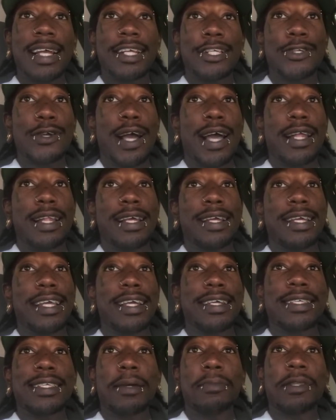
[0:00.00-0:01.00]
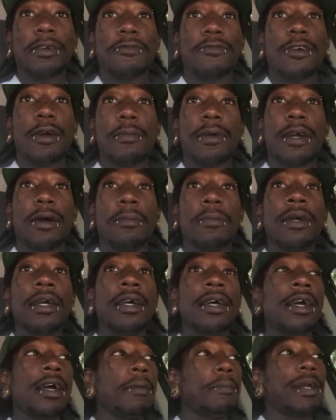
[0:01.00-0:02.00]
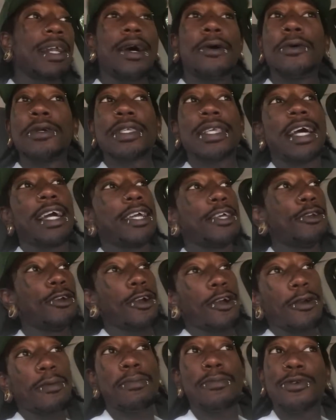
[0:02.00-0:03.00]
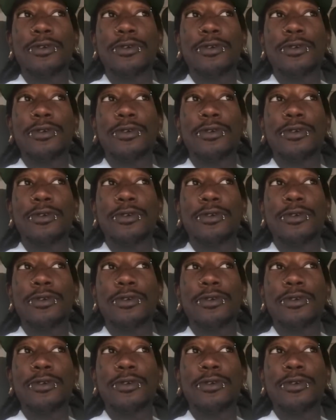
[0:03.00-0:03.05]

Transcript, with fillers: and trying to get something from him. But I was like, you're,